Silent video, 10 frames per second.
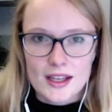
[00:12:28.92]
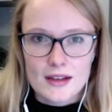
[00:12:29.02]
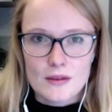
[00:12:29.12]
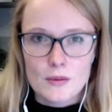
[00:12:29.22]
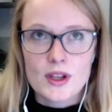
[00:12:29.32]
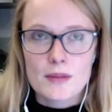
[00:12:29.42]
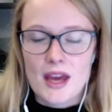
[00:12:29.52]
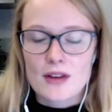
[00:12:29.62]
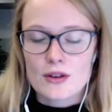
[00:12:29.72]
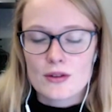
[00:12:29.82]
would it
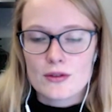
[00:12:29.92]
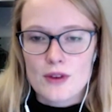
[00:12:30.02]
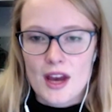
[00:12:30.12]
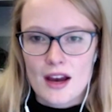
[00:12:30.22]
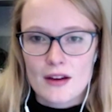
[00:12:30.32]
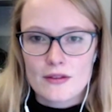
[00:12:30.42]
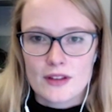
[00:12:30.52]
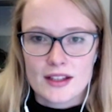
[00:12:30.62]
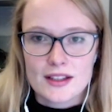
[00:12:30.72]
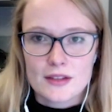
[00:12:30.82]
matter if you have
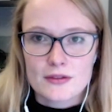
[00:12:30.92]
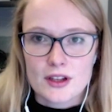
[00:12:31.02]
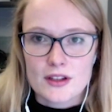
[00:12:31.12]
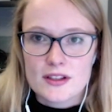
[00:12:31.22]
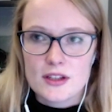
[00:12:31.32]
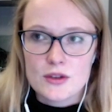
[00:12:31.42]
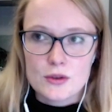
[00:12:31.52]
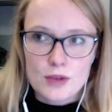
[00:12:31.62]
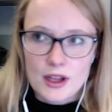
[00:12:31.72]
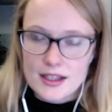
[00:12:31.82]
like different
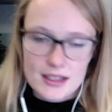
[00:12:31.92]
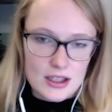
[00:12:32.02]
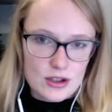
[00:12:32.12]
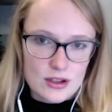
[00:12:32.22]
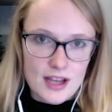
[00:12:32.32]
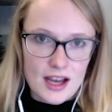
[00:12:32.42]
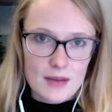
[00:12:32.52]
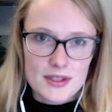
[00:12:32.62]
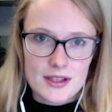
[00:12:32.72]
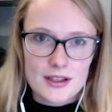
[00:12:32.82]
T2 relaxation
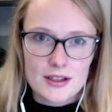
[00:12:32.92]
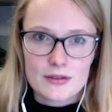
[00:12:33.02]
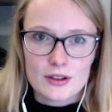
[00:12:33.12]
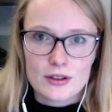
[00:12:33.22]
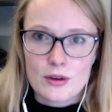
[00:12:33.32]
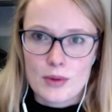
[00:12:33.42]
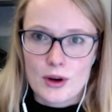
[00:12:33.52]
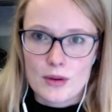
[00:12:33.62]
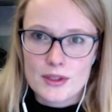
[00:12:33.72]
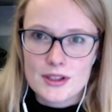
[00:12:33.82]
times in the different
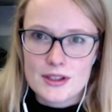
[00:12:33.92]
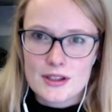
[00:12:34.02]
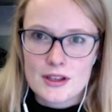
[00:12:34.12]
compartments?